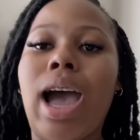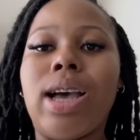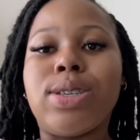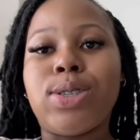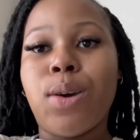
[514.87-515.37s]

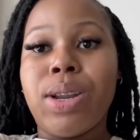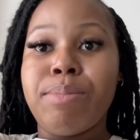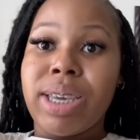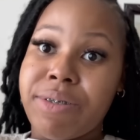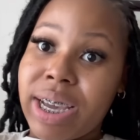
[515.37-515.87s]
So let
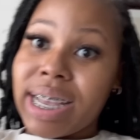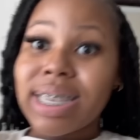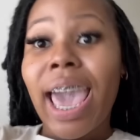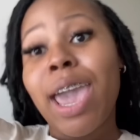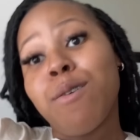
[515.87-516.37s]
me give you guys
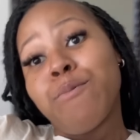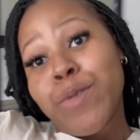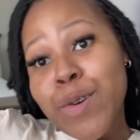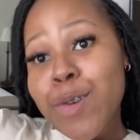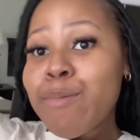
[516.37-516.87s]
a
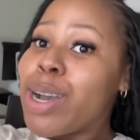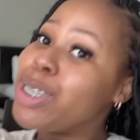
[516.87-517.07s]
room